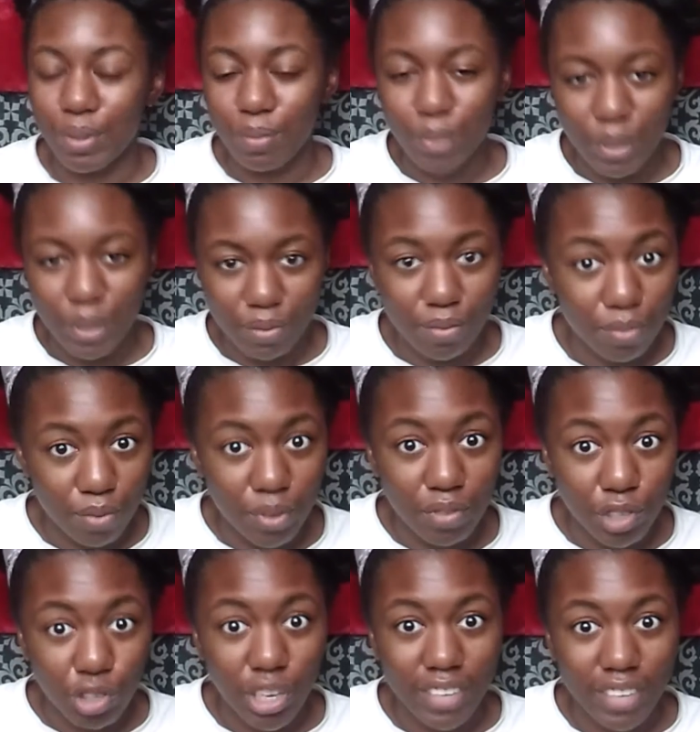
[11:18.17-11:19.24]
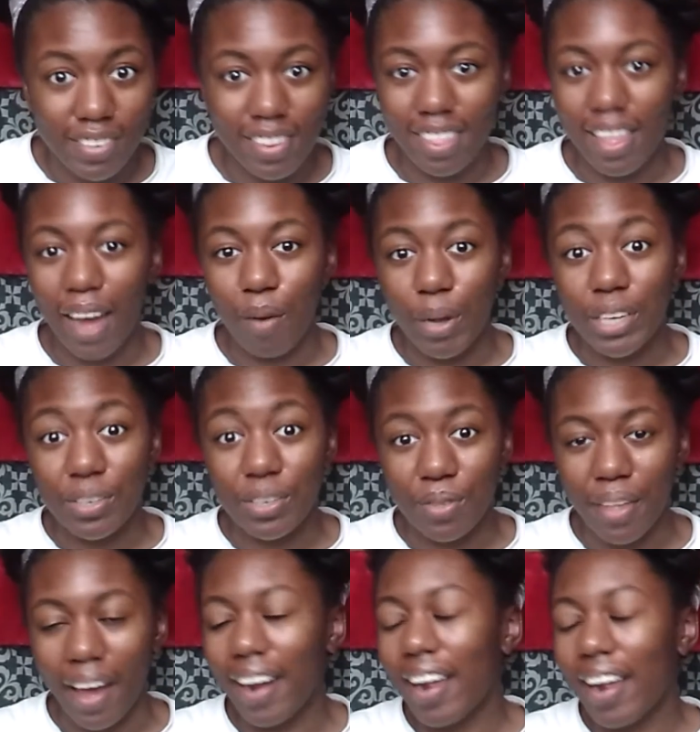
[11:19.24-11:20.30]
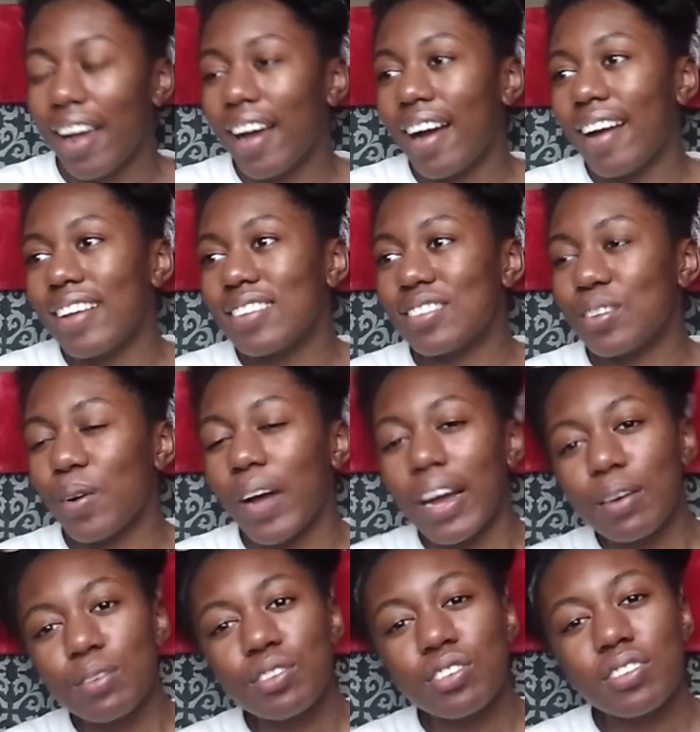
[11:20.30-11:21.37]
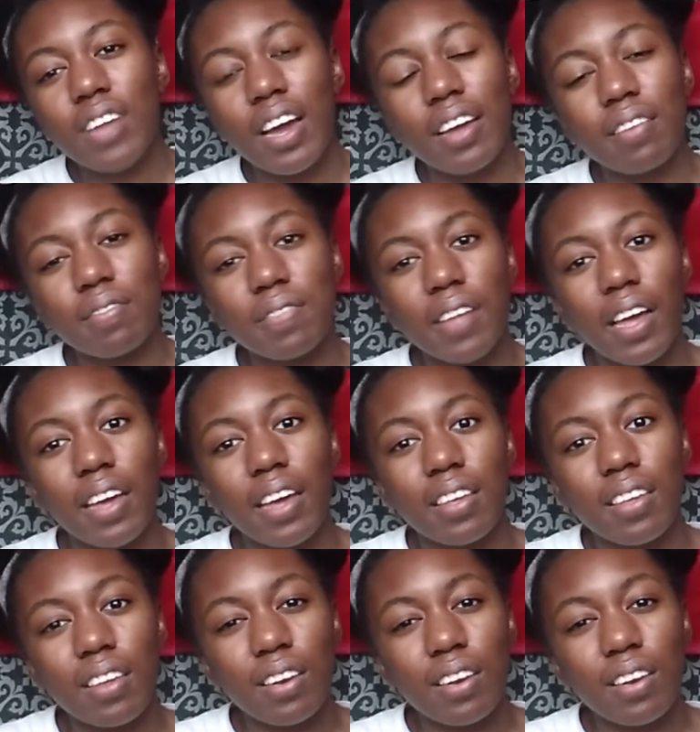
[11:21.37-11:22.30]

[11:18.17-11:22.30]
We've addressed how I do that. So I was just kind of like,